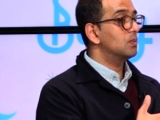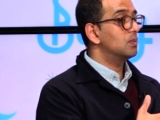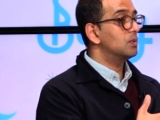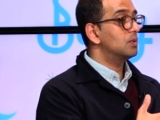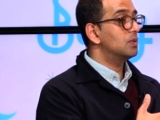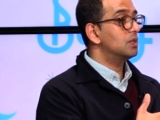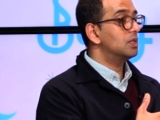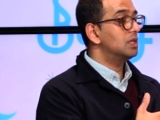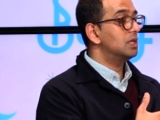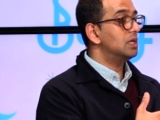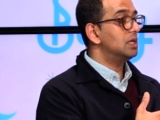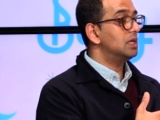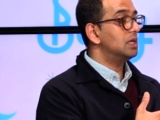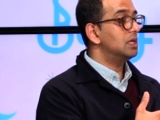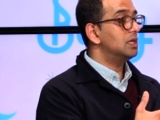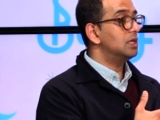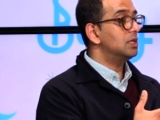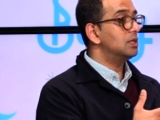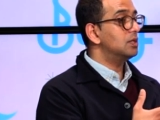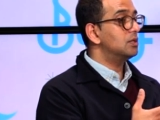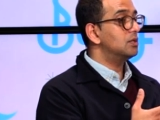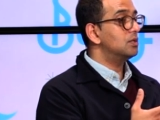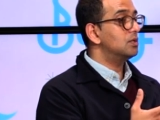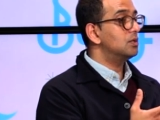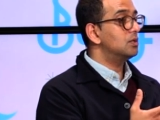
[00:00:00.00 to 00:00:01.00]

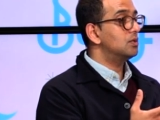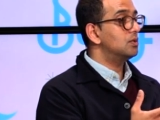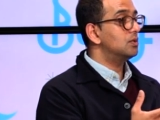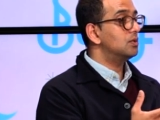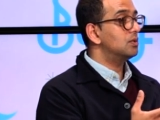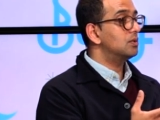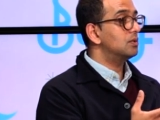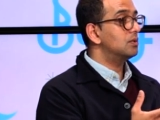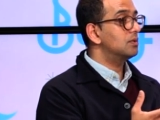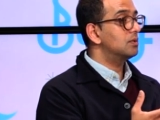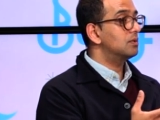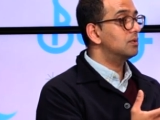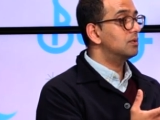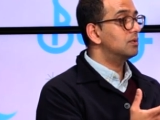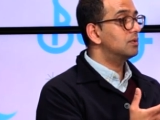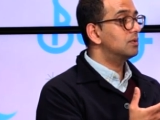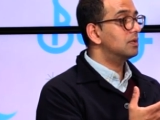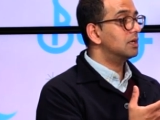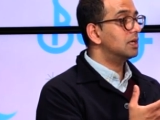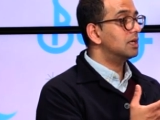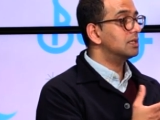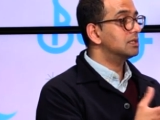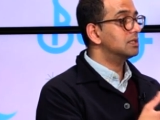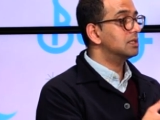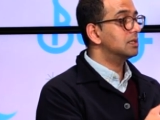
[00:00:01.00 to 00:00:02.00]
the
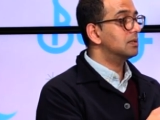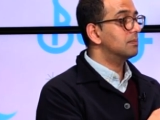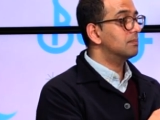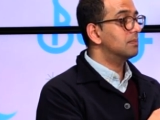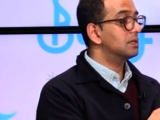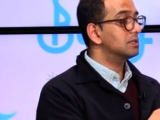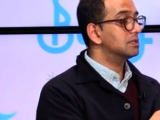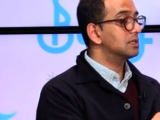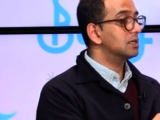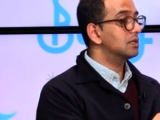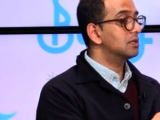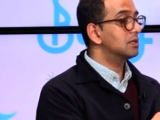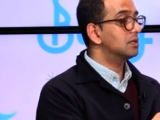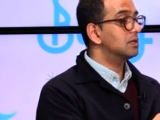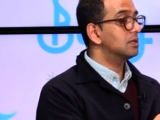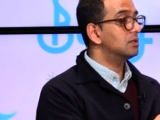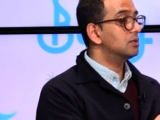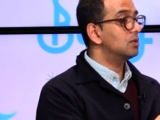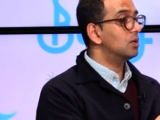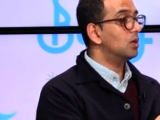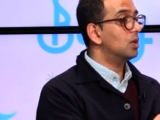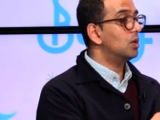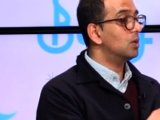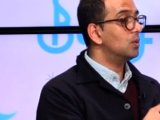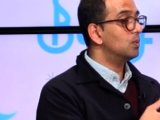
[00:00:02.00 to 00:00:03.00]
Khazir Bazaar
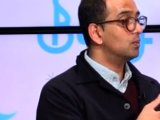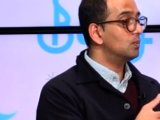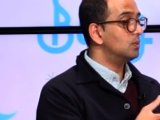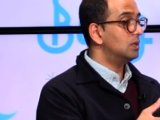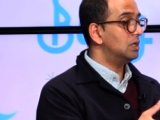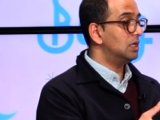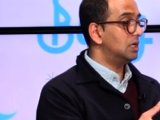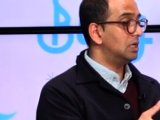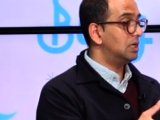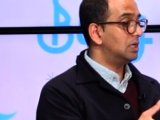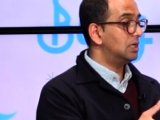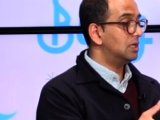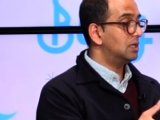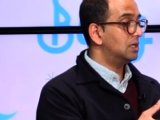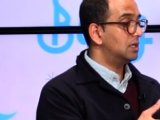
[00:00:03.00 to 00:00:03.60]
not only